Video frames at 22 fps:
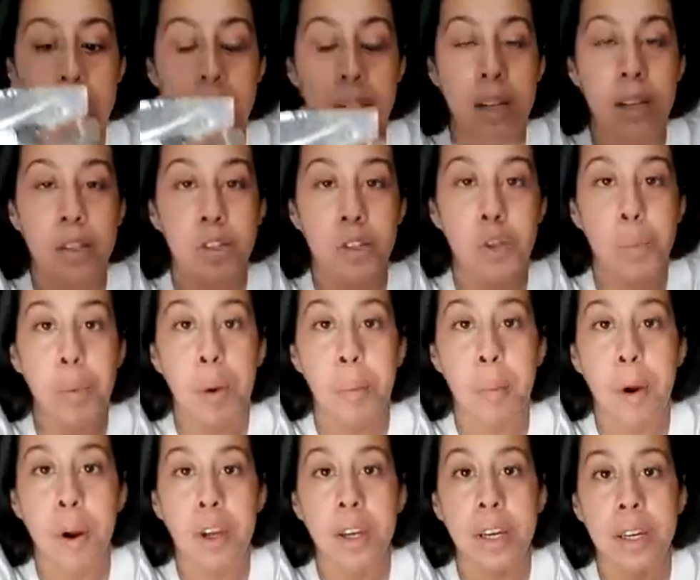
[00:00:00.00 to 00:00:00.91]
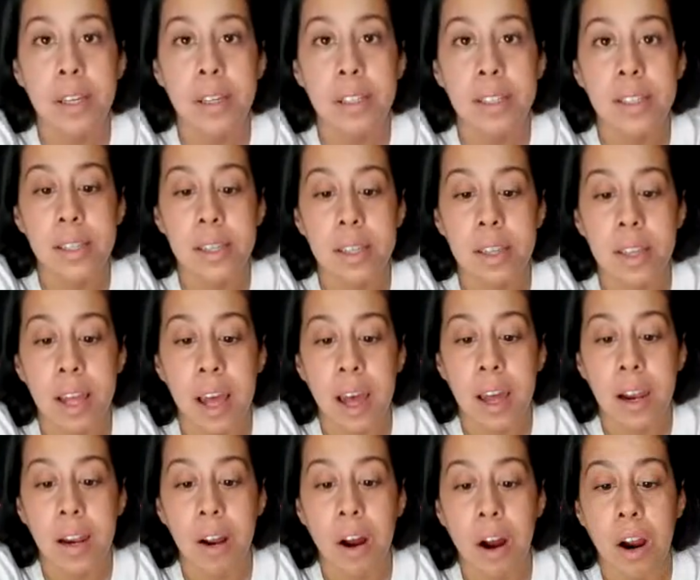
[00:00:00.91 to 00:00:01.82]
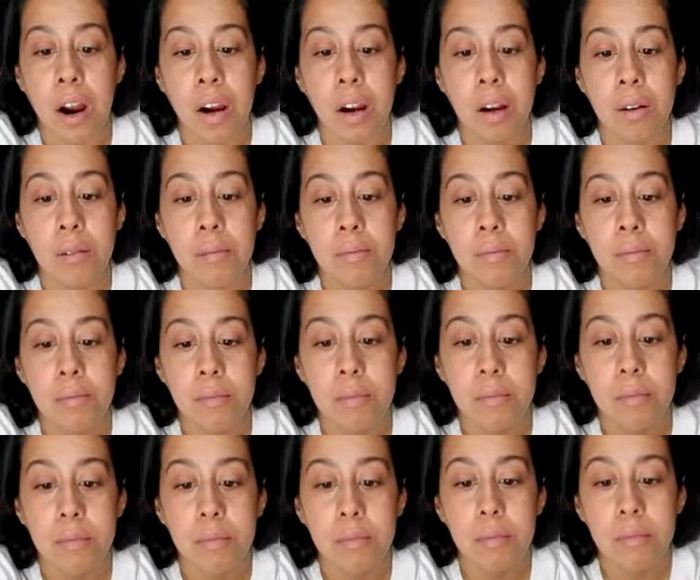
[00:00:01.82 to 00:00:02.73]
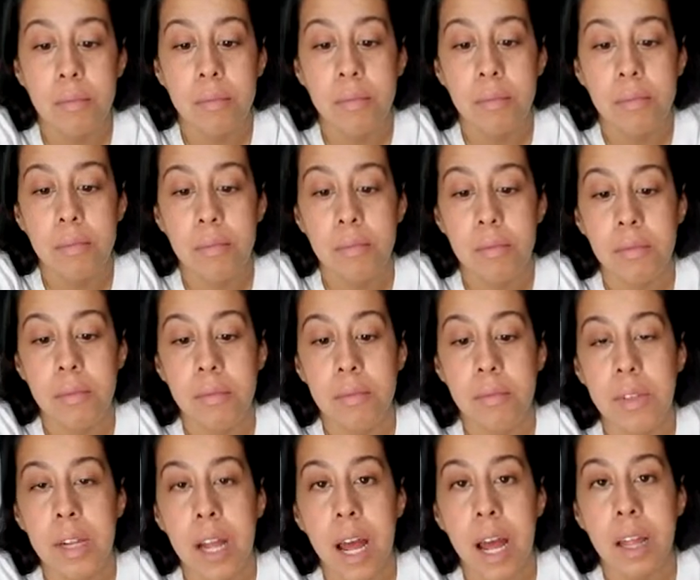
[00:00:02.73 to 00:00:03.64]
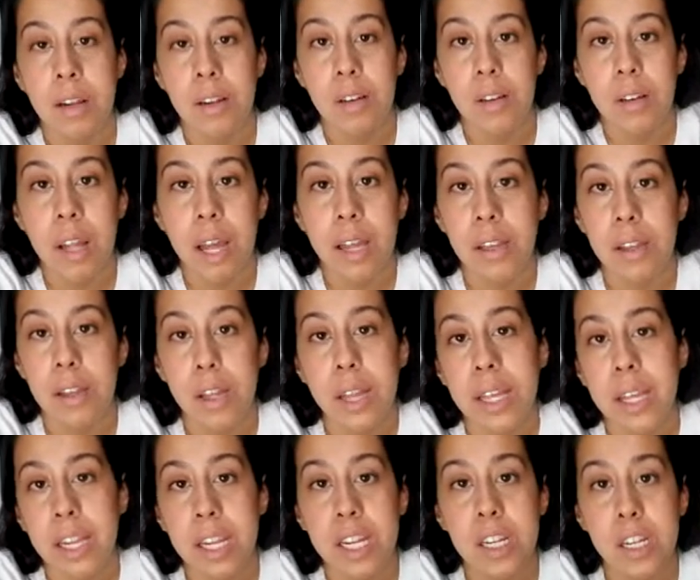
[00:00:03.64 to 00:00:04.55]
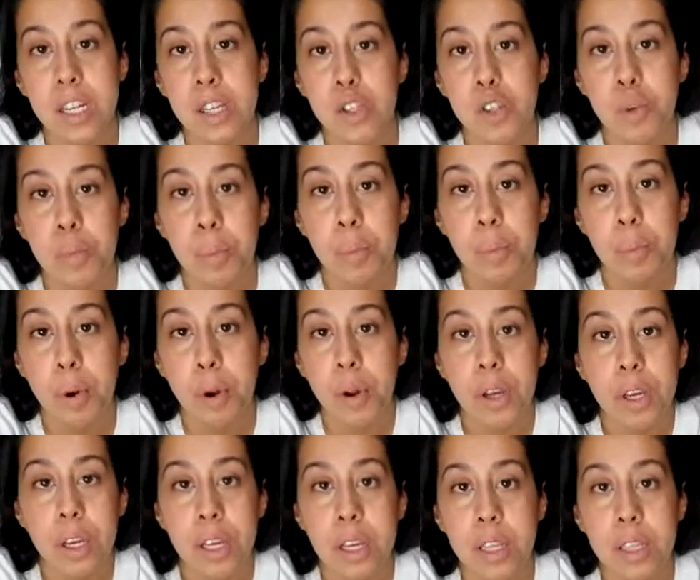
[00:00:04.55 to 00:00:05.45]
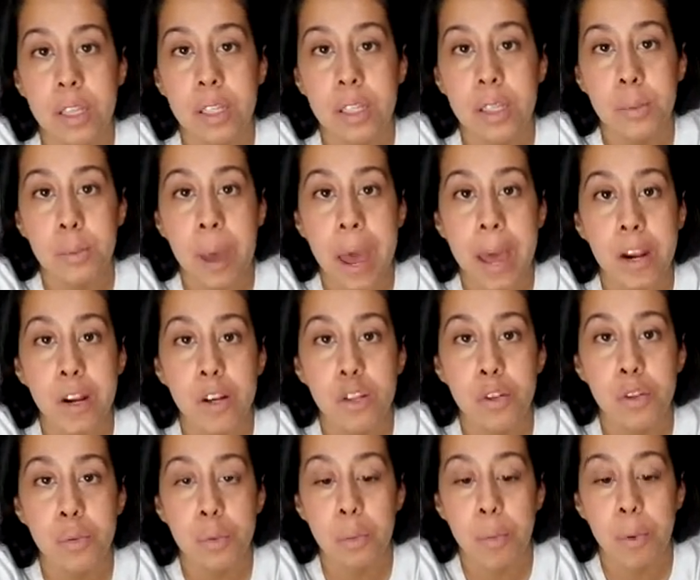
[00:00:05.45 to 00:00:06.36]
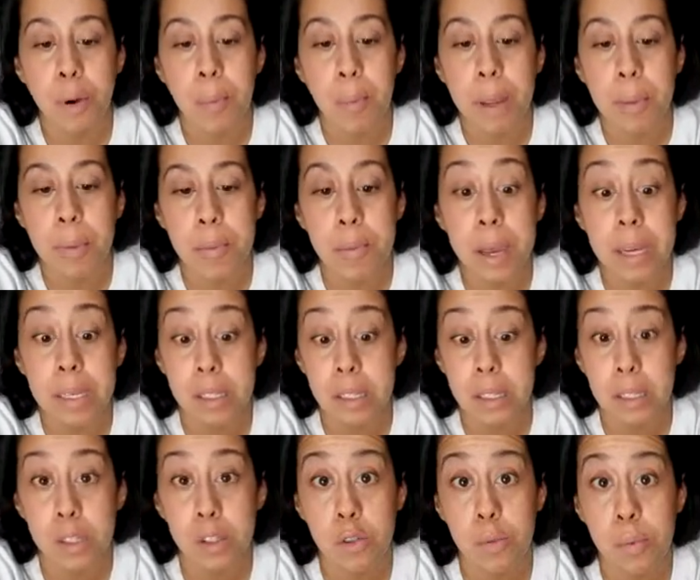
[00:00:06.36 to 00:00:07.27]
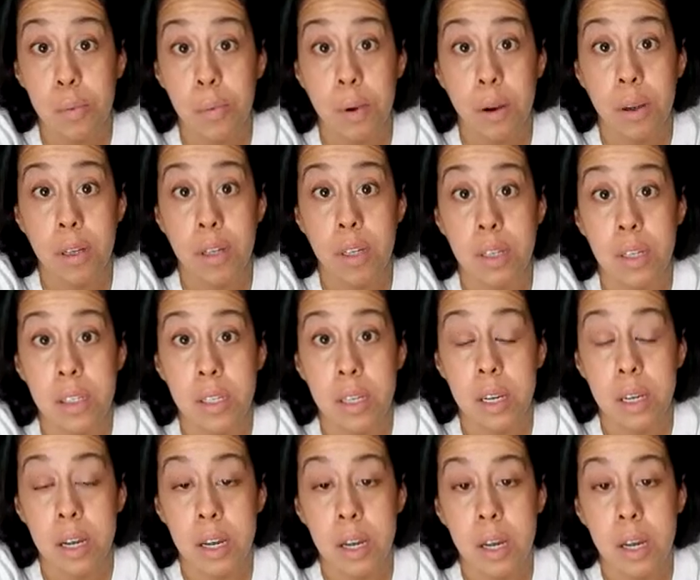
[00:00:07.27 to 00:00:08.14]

supermarkets that are not like Indian supermarkets, Spanish supermarket, maybe Mexican supermarkets.